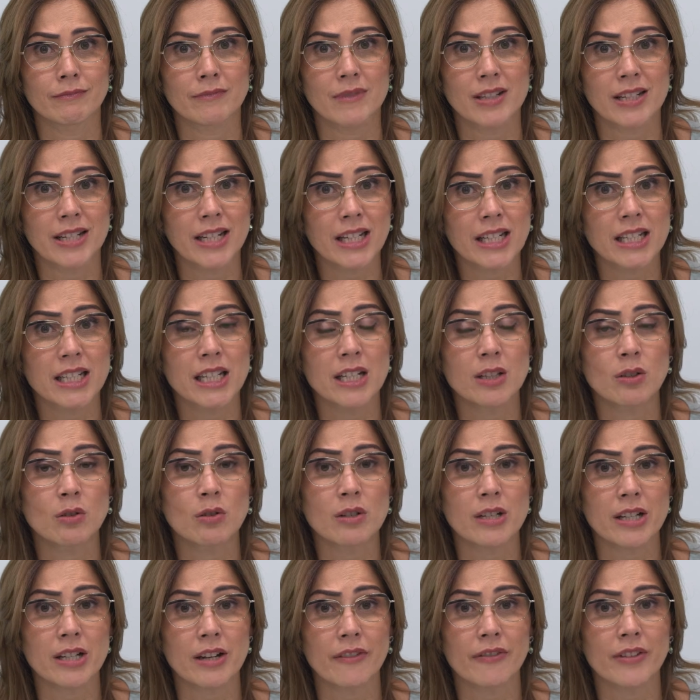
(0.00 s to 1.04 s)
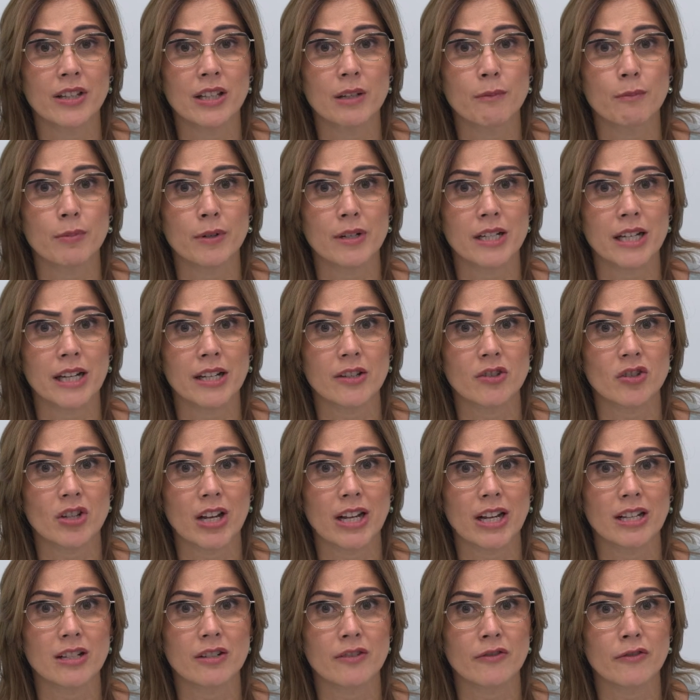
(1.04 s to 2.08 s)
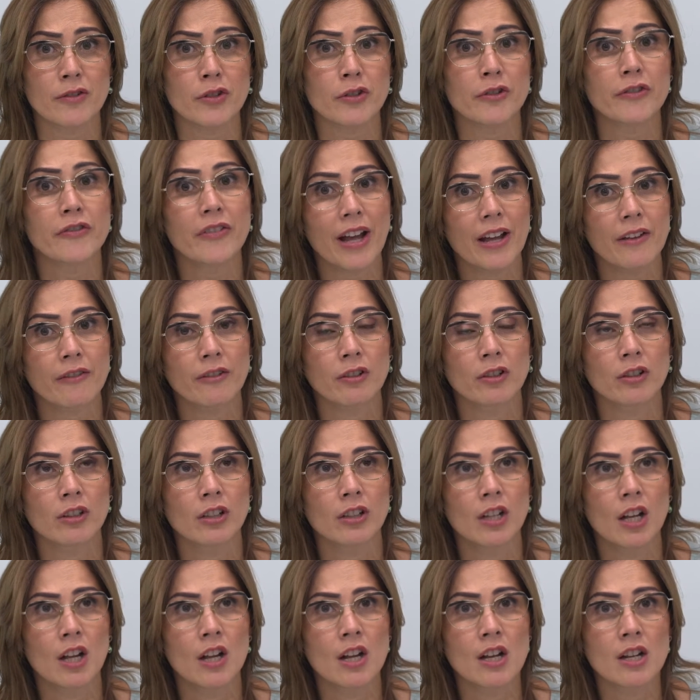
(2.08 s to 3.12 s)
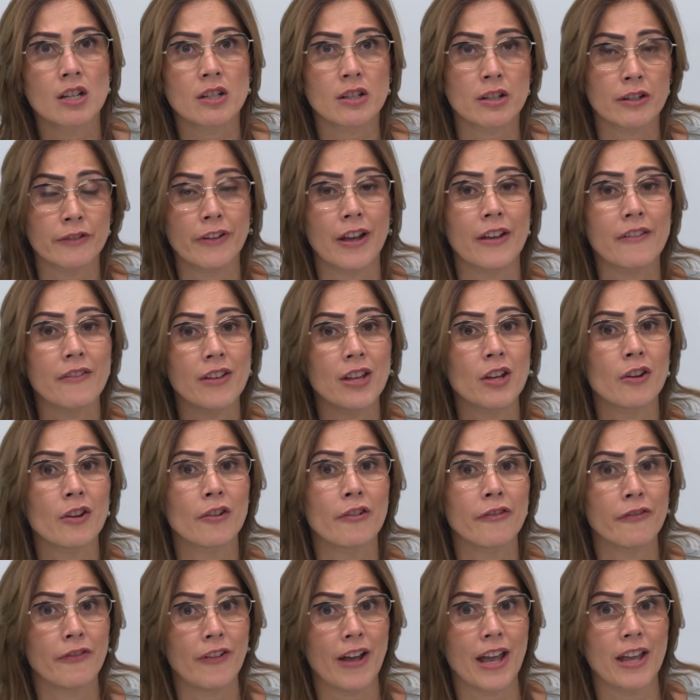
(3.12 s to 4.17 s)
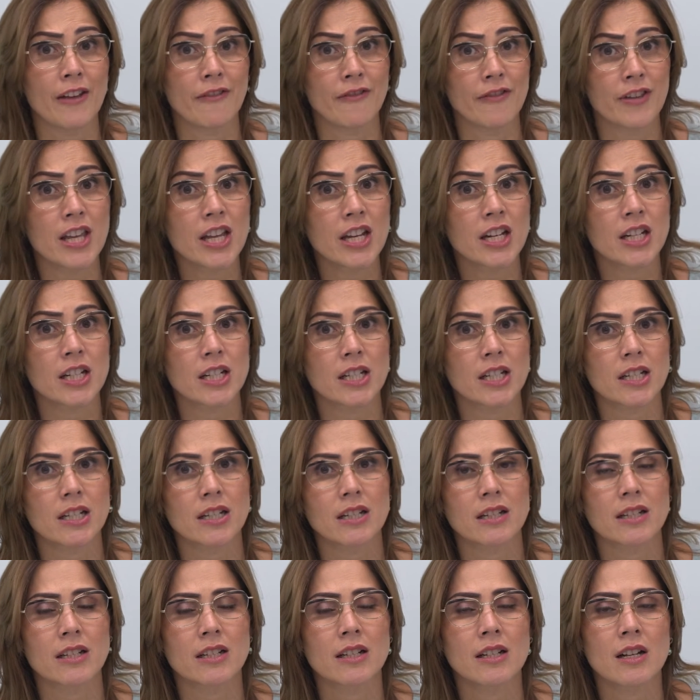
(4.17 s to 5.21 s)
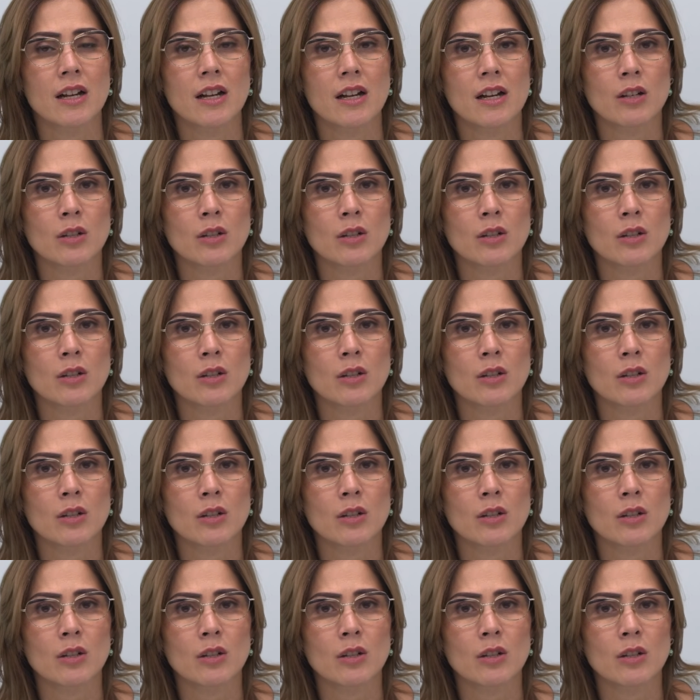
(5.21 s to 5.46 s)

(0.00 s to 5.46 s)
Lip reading: 60 to 70% chance of surviving of 5 years.